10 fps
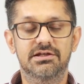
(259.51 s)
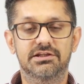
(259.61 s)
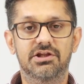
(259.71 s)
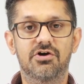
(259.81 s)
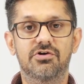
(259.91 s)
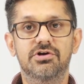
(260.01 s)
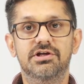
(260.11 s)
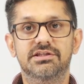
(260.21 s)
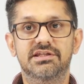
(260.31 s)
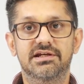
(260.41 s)
Now,
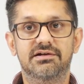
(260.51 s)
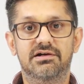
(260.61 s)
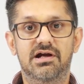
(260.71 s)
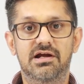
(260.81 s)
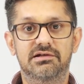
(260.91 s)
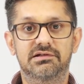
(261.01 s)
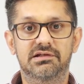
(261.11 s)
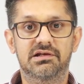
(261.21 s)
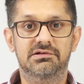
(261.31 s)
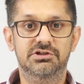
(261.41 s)
there are
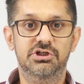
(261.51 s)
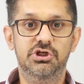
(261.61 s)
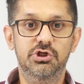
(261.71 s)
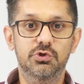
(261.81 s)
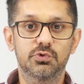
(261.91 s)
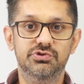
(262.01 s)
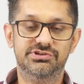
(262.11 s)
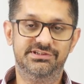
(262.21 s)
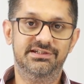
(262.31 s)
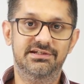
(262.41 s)
huge
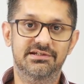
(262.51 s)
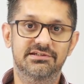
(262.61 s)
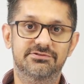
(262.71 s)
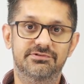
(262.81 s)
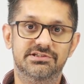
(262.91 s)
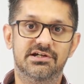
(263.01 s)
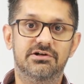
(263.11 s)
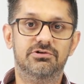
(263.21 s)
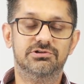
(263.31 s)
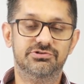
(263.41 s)
cities which
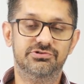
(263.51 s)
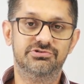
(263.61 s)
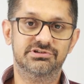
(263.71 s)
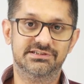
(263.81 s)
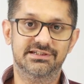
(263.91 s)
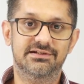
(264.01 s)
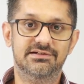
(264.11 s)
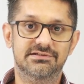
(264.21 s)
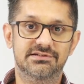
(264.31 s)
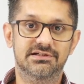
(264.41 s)
are also considered